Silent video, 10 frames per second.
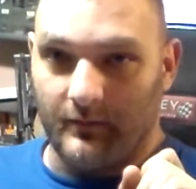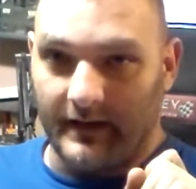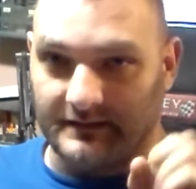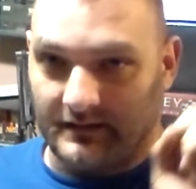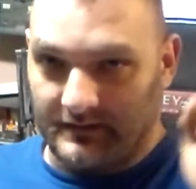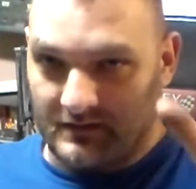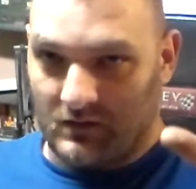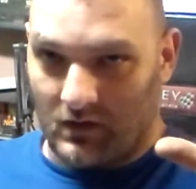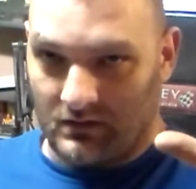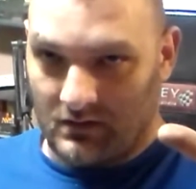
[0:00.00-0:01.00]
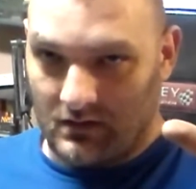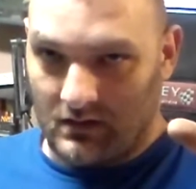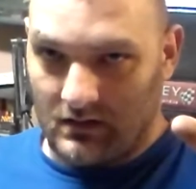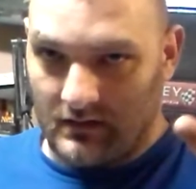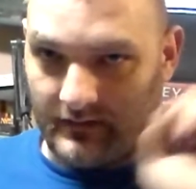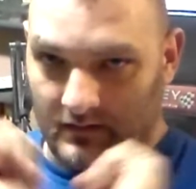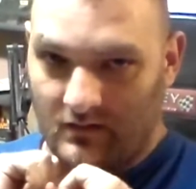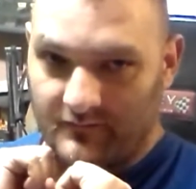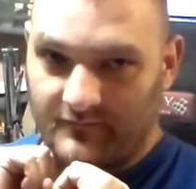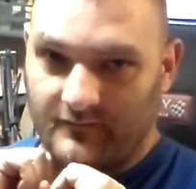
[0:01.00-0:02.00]
Basically, it's on, then
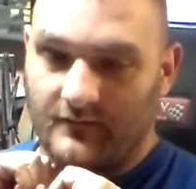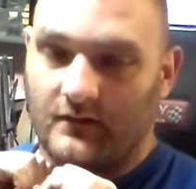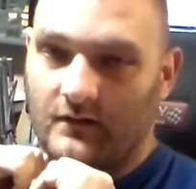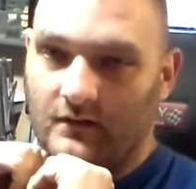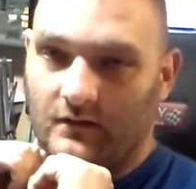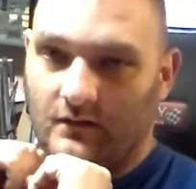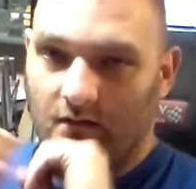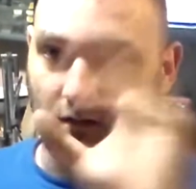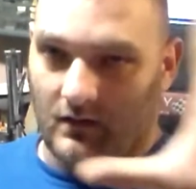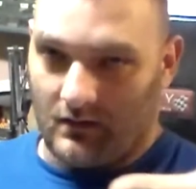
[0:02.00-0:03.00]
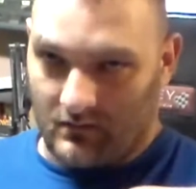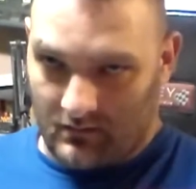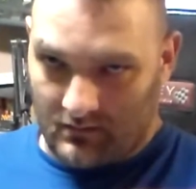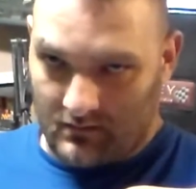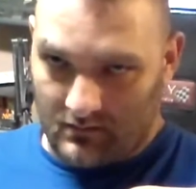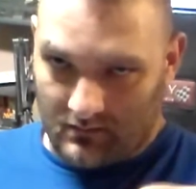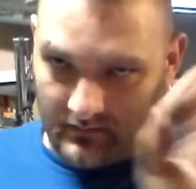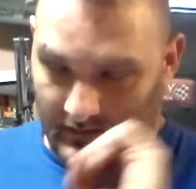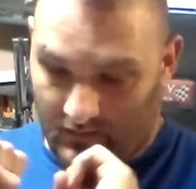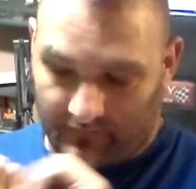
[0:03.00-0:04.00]
off, on,
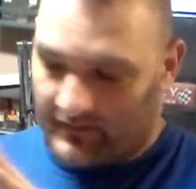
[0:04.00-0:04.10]
then off.